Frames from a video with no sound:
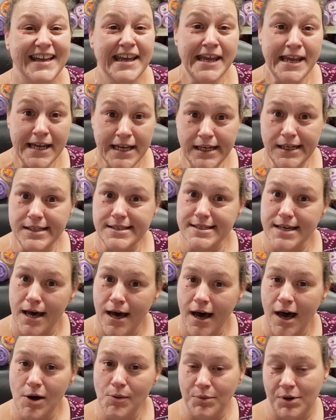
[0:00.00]
It's a
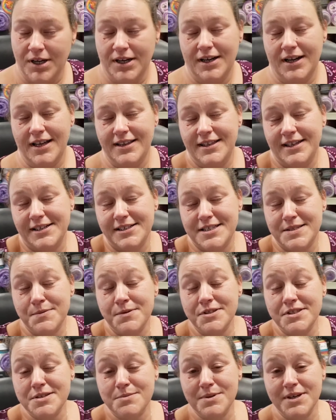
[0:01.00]
hot one. And I think it's
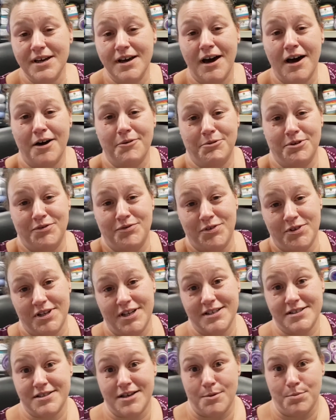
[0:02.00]
supposed to be a hot one for the
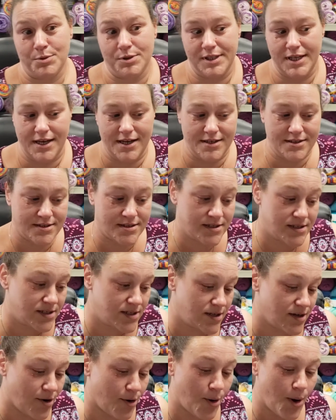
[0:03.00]
next couple days,
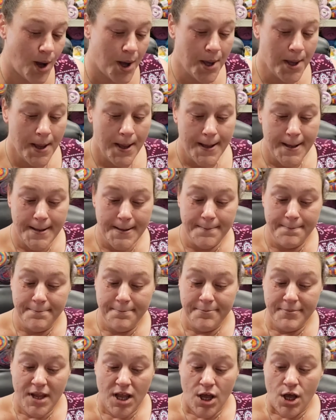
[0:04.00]
too.
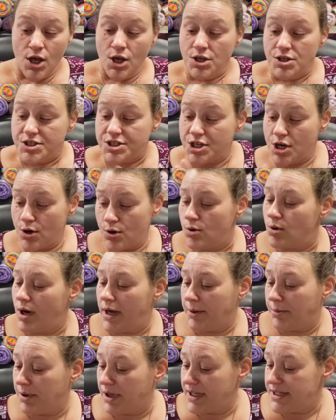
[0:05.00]
So I
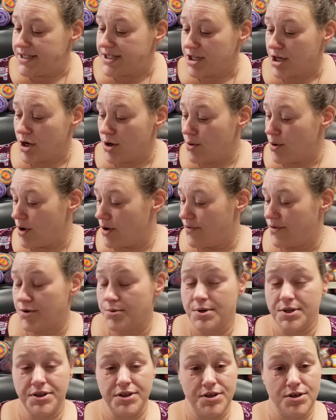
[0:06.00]
wanted to go over
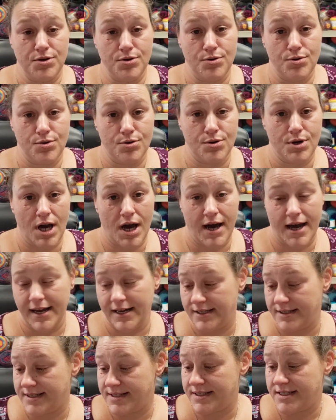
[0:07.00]
with you
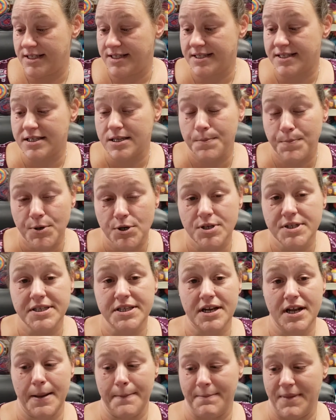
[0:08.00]
guys the slippers that
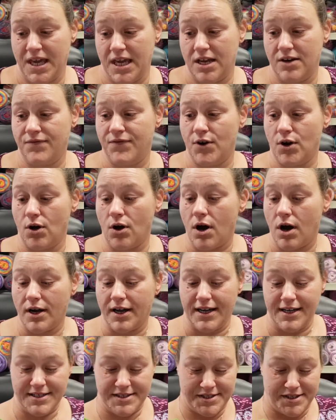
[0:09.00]
I made for
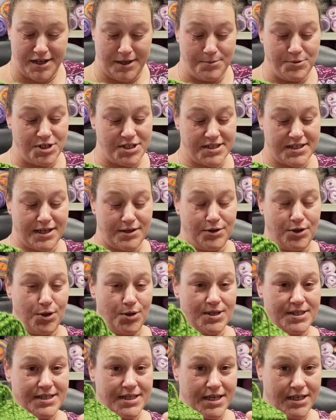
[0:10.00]
August. And I'm just now
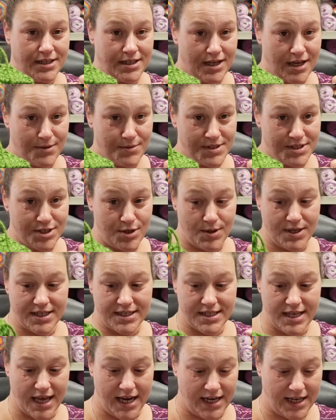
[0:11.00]
noticing that I was so
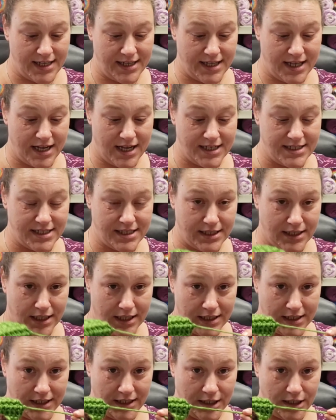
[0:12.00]
excited that I did not
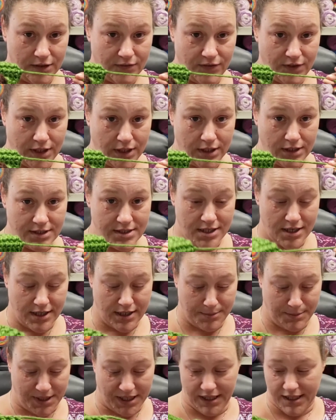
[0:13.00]
even tuck in
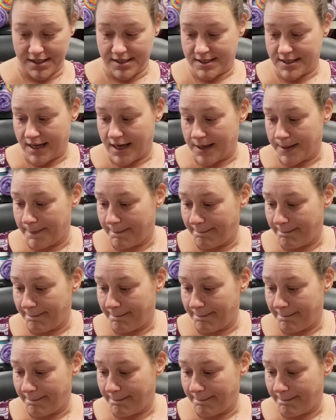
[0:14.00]
my ends yet.